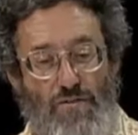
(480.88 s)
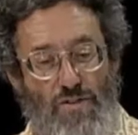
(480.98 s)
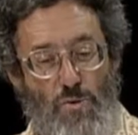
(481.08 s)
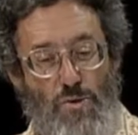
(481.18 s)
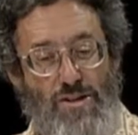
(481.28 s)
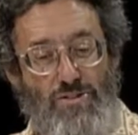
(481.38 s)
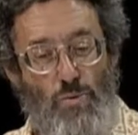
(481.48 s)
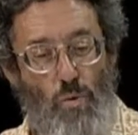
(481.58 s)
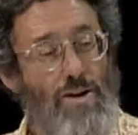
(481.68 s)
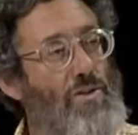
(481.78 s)
the reason,
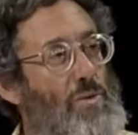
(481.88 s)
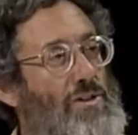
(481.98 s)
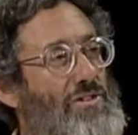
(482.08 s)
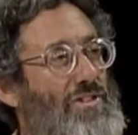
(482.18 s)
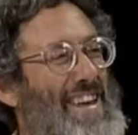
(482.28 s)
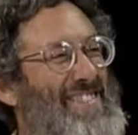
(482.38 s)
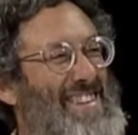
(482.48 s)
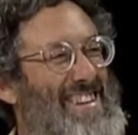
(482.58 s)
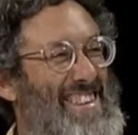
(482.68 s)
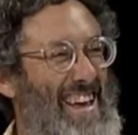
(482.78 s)
one of the reasons they even
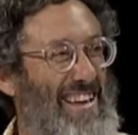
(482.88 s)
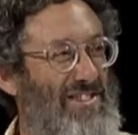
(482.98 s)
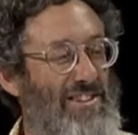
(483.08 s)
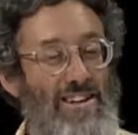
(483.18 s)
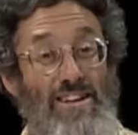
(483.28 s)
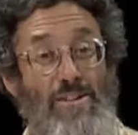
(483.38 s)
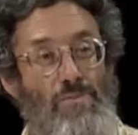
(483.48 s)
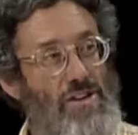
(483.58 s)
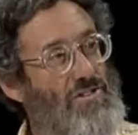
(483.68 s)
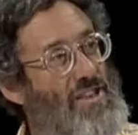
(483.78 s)
did this
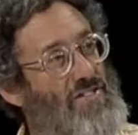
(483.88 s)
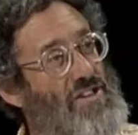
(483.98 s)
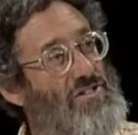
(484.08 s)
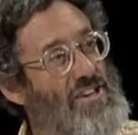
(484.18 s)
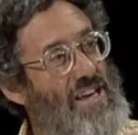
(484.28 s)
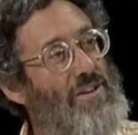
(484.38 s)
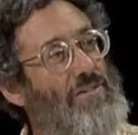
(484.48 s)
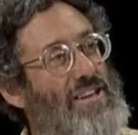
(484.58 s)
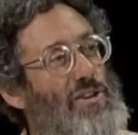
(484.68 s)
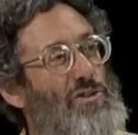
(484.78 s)
is that these native
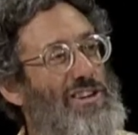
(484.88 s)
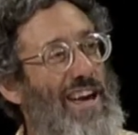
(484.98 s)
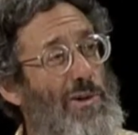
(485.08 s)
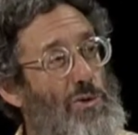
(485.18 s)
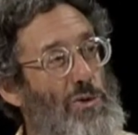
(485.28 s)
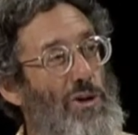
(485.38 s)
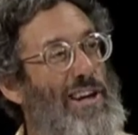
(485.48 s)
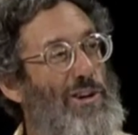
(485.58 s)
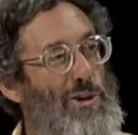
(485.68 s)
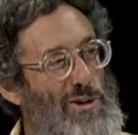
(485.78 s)
leaders in Ecuador
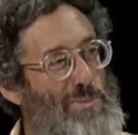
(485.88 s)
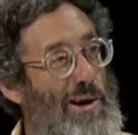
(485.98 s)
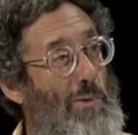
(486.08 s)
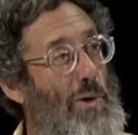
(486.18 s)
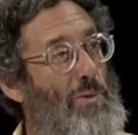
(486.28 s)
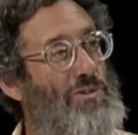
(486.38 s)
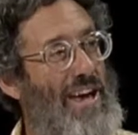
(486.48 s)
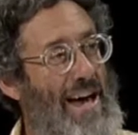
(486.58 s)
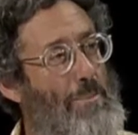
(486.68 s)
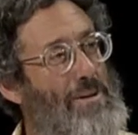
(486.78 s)
had heard about what was
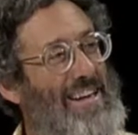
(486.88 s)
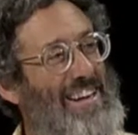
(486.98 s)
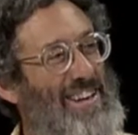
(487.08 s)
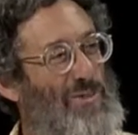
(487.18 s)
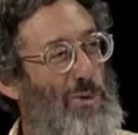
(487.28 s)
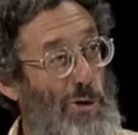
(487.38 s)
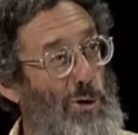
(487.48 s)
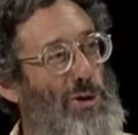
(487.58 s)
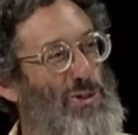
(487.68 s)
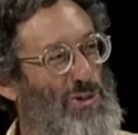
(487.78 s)
happening in rural
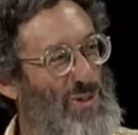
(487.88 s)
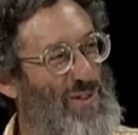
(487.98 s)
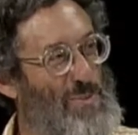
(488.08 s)
conservative